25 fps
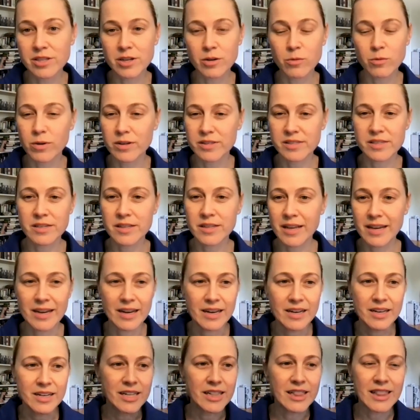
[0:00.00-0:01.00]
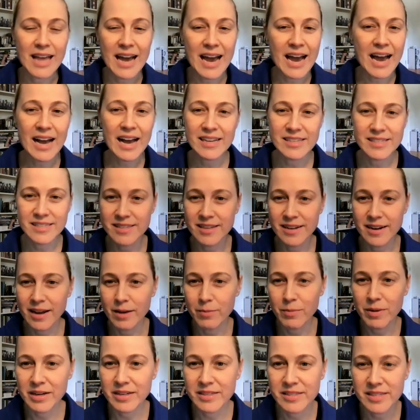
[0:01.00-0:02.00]
There wasn't like a class at
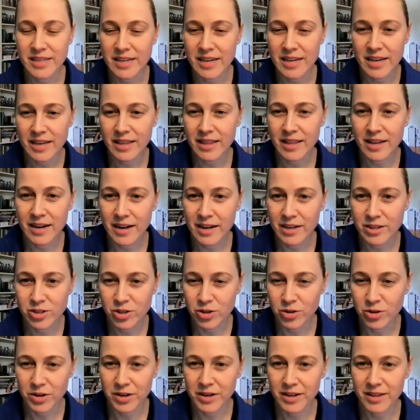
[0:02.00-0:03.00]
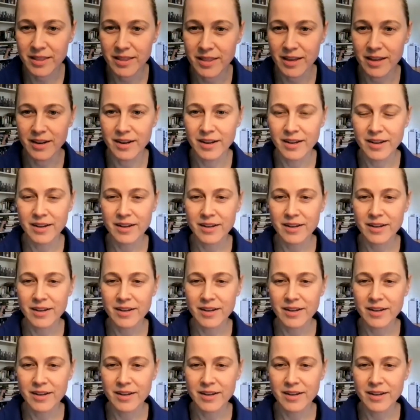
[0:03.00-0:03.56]
MIT that I took that